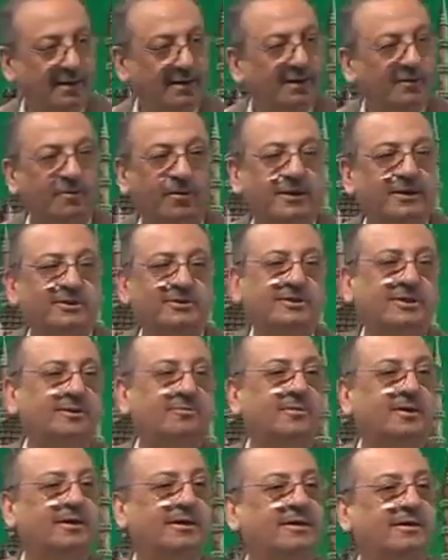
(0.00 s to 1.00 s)
What is it,
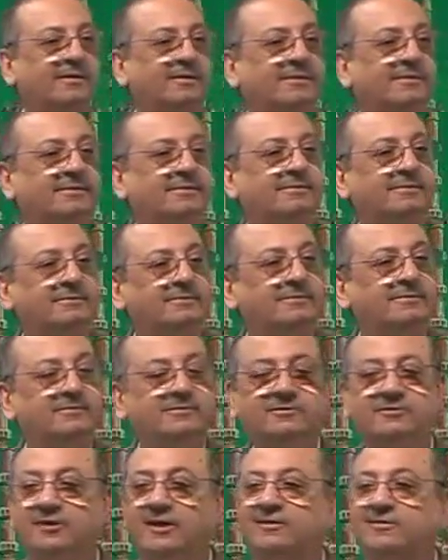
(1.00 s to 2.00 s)
brother?
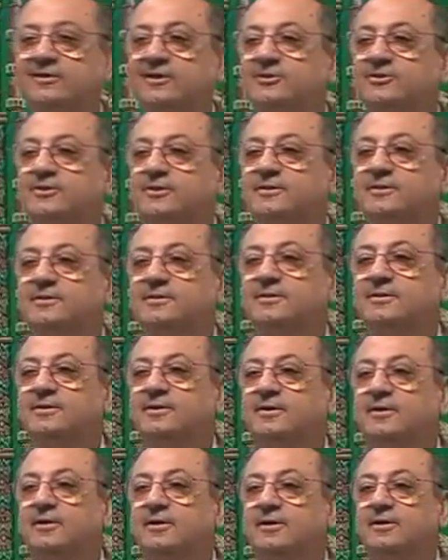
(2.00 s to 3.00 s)
Translation?
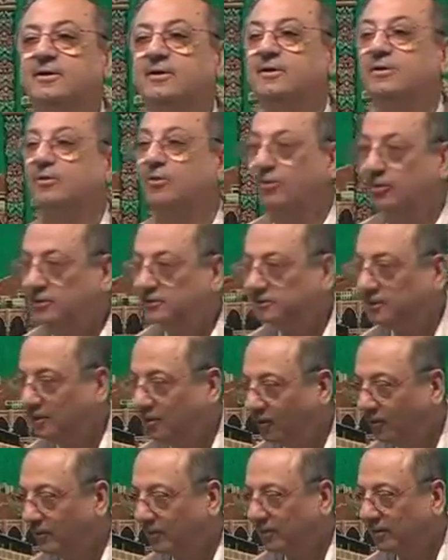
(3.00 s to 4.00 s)
Close the
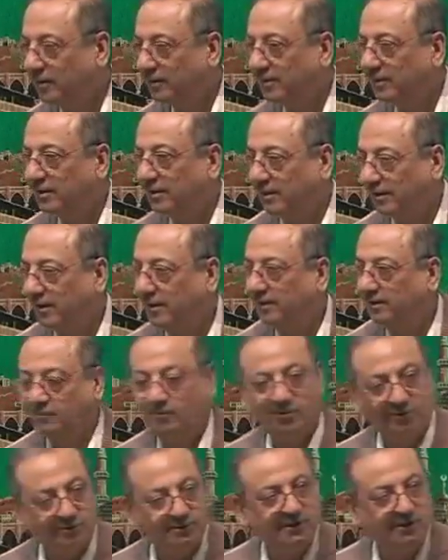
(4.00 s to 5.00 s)
door.
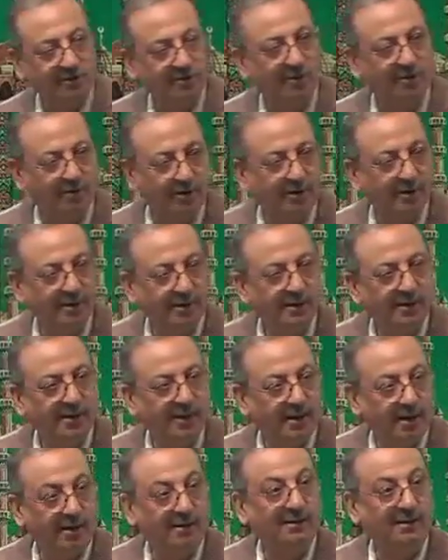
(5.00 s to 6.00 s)
Close the door.
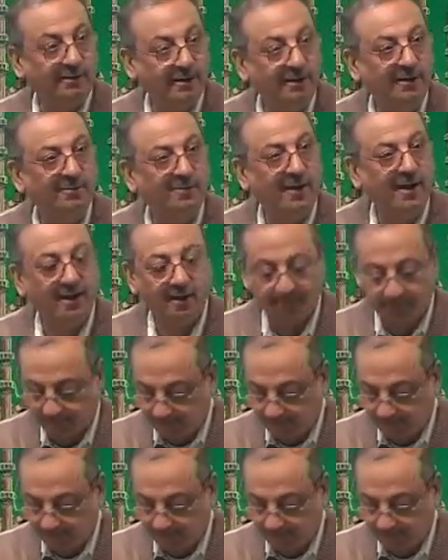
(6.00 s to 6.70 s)
Aghlaqil Bab.